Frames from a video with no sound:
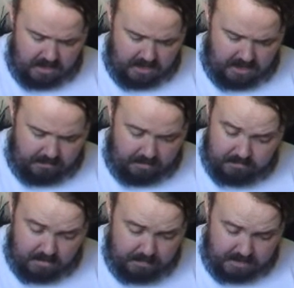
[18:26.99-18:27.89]

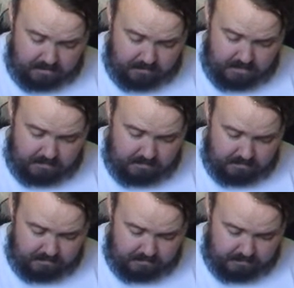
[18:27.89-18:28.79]
I've got picks
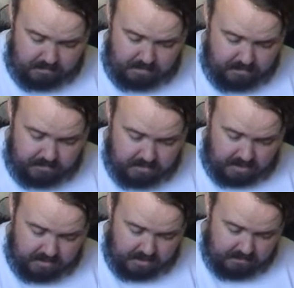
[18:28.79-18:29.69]
from quite a few guys.